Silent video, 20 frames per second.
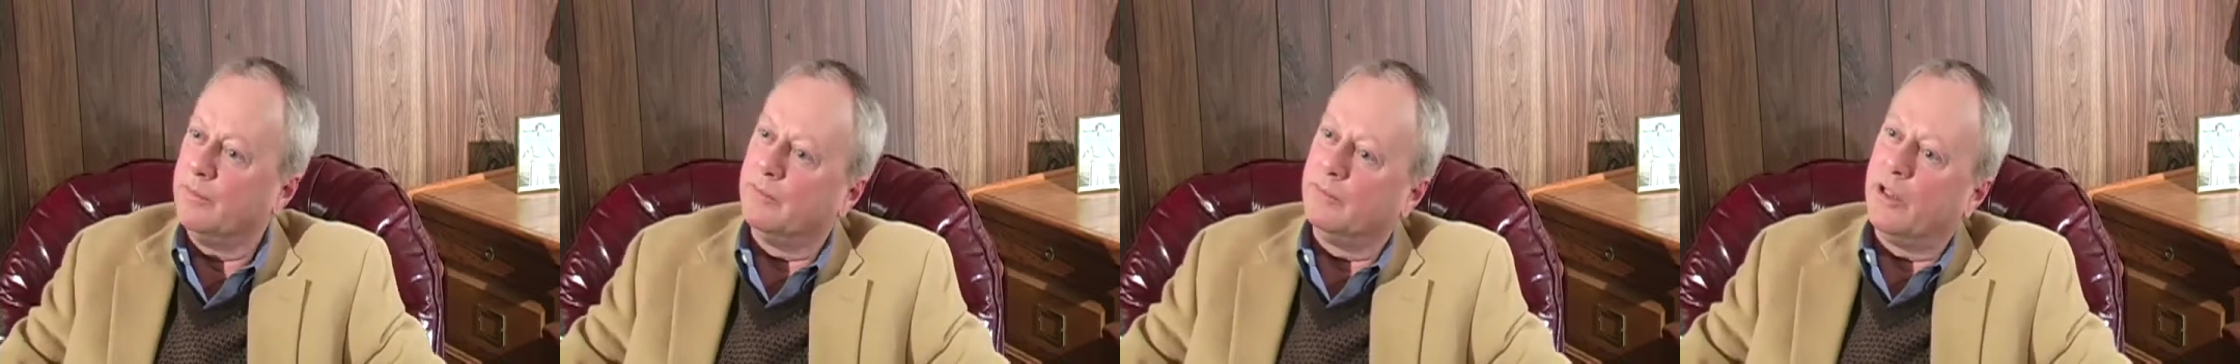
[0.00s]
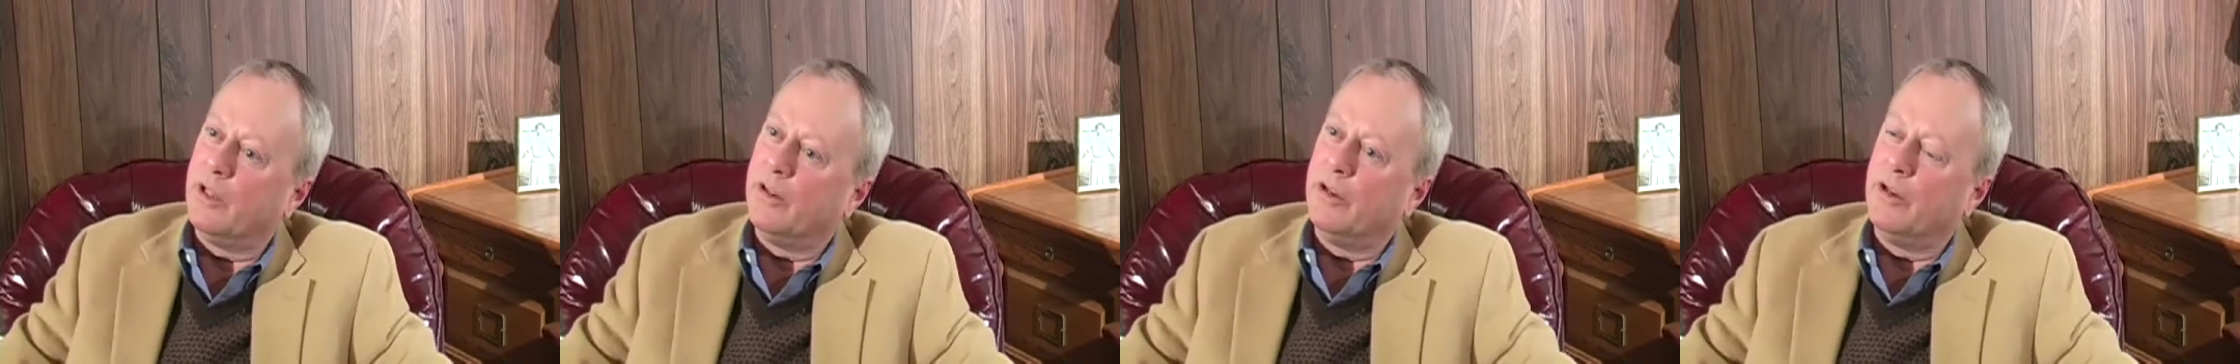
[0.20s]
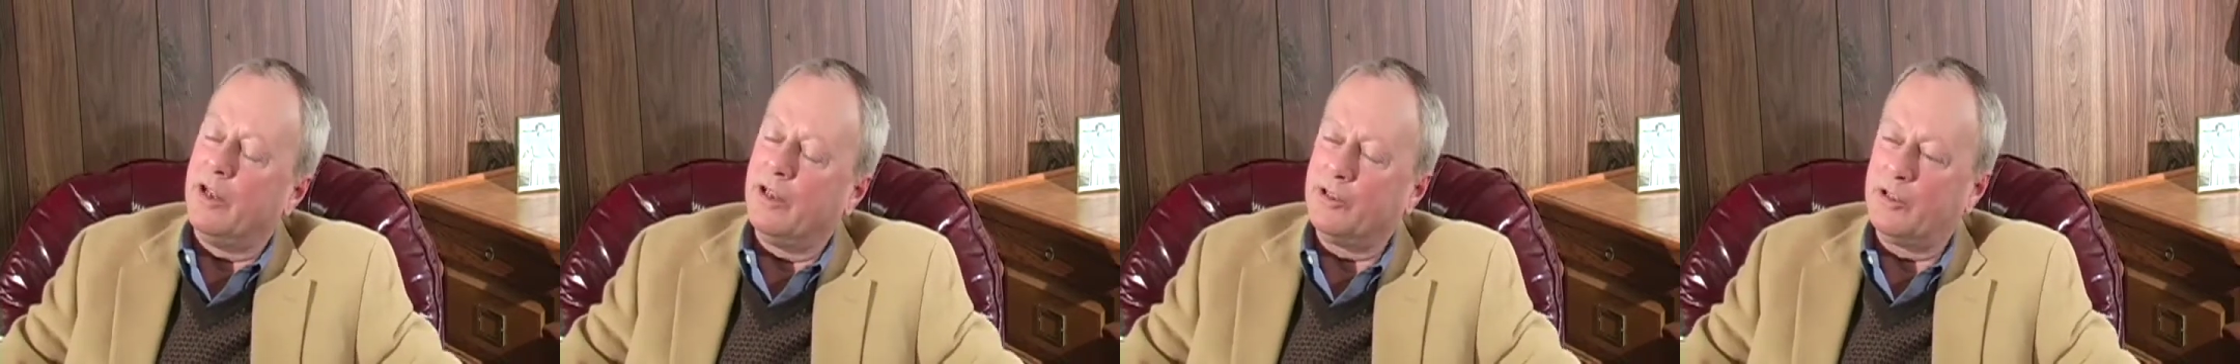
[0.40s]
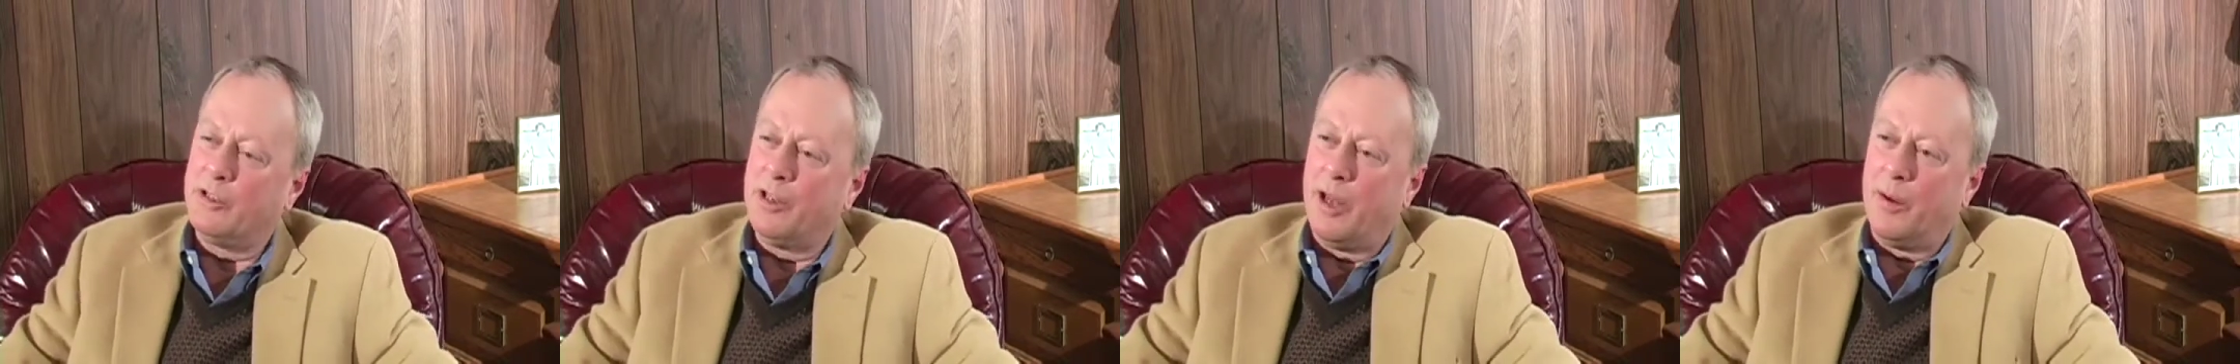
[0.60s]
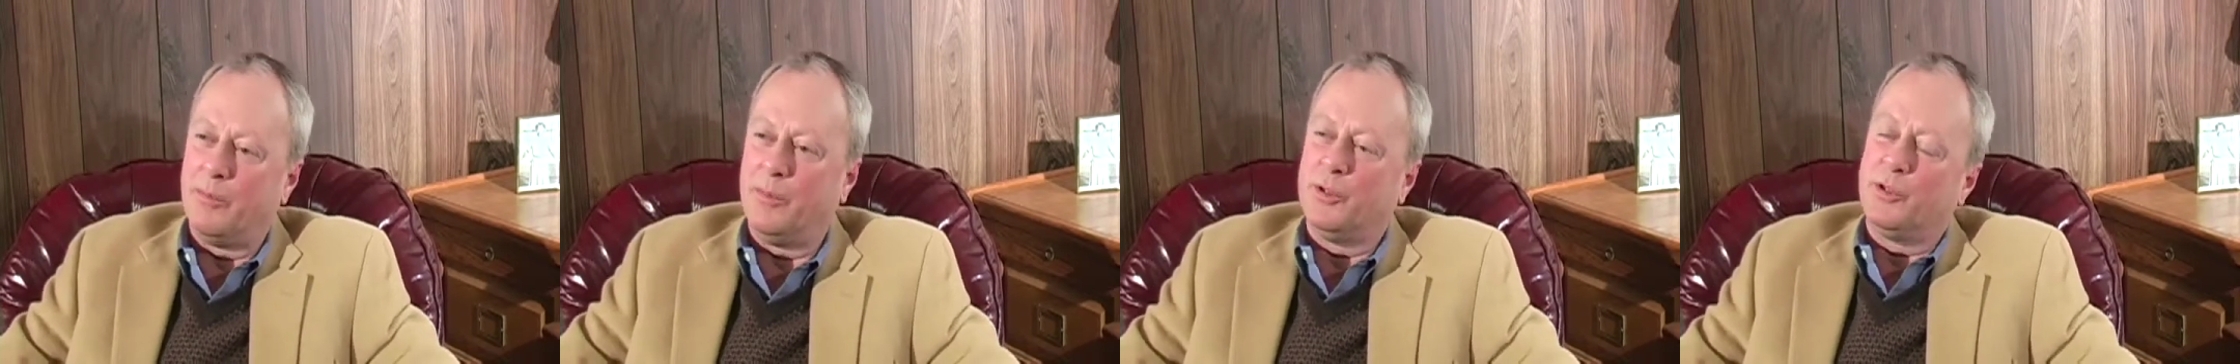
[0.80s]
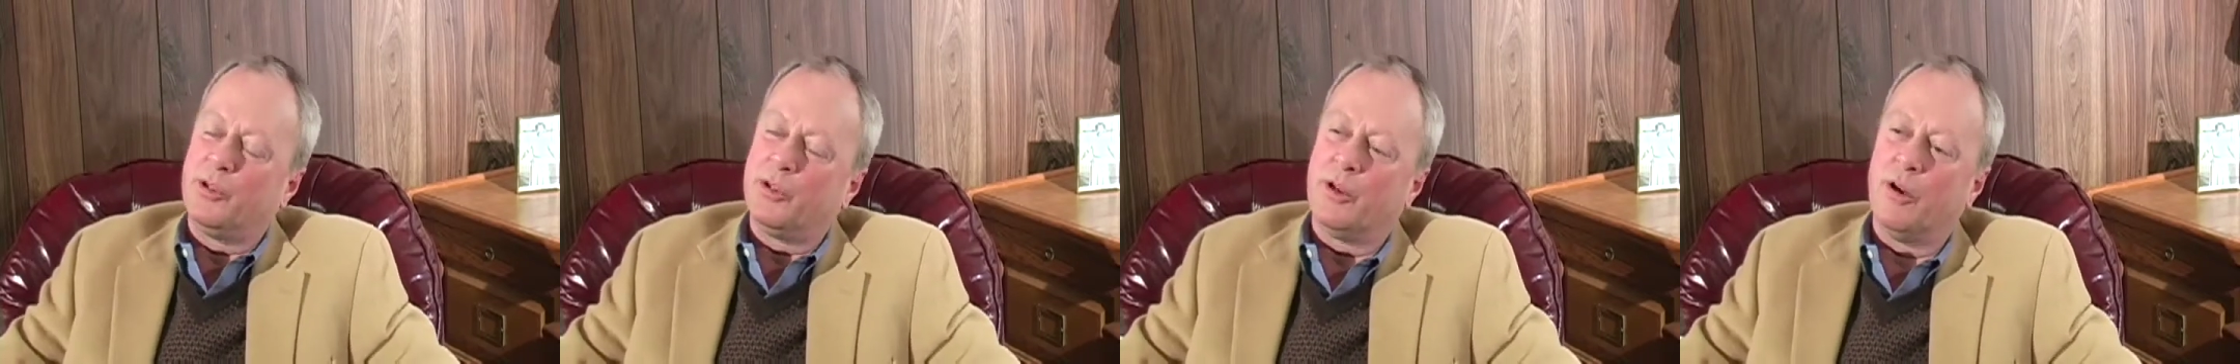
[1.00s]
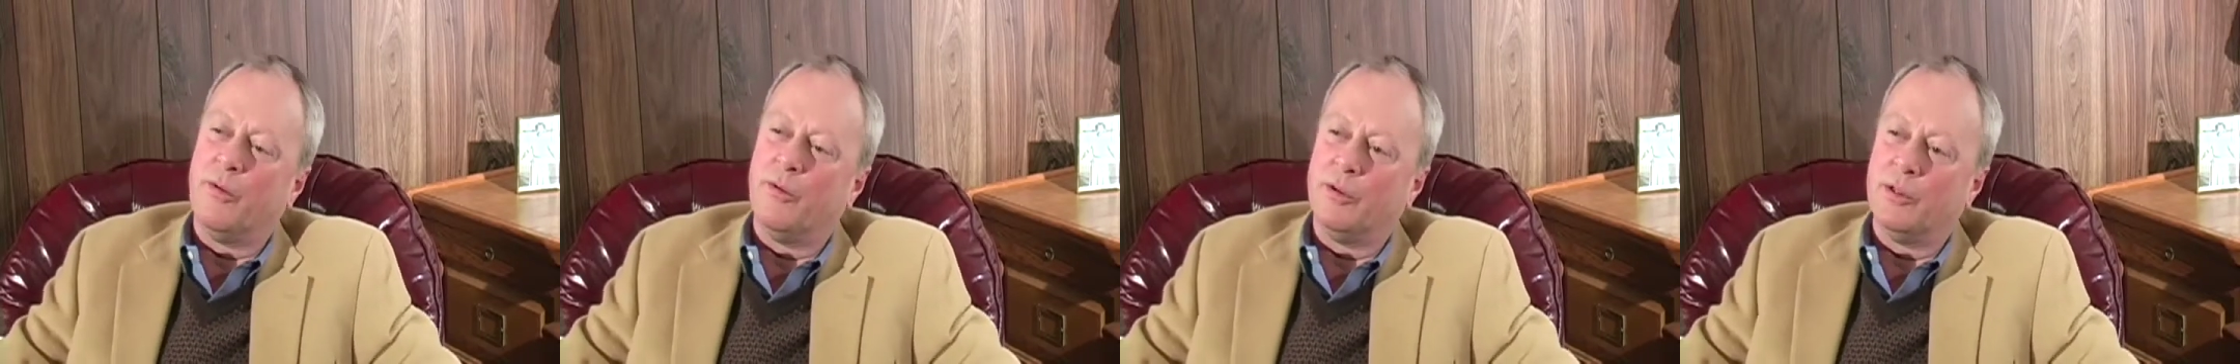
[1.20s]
then the next step is to go